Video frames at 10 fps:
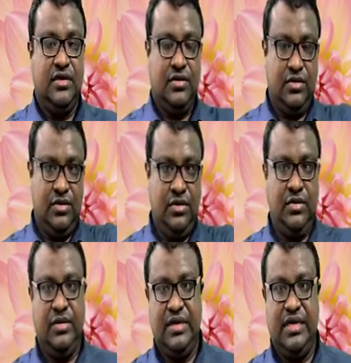
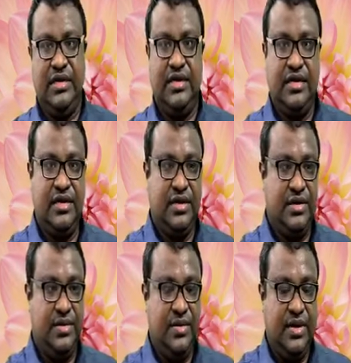
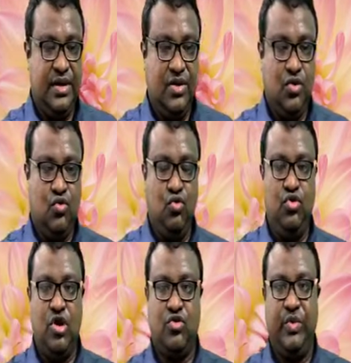could
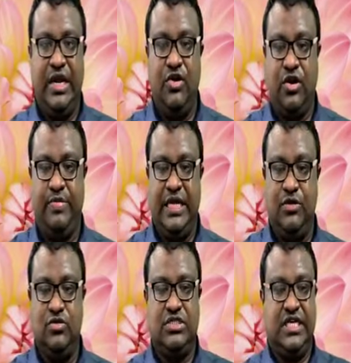not will not be
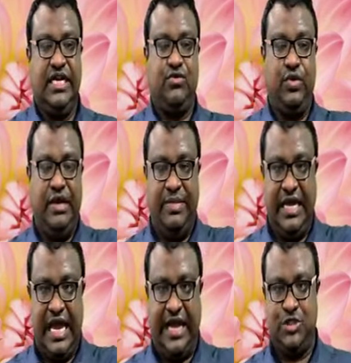used, it will
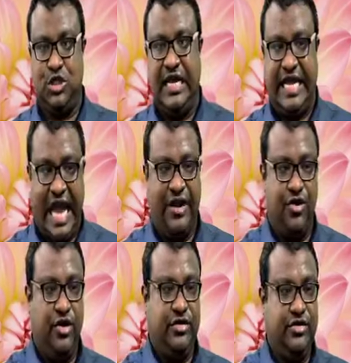be actually
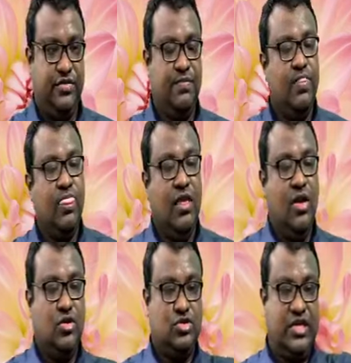cannot.
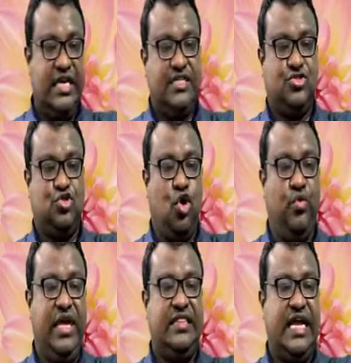So he is so
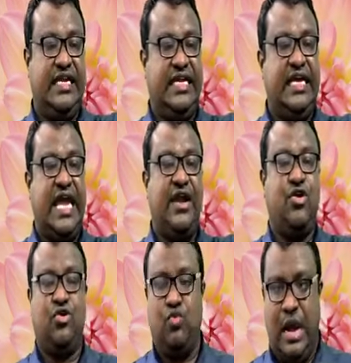weak that he
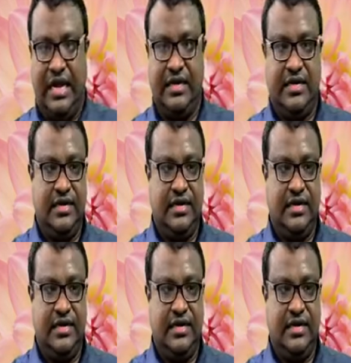cannot walk.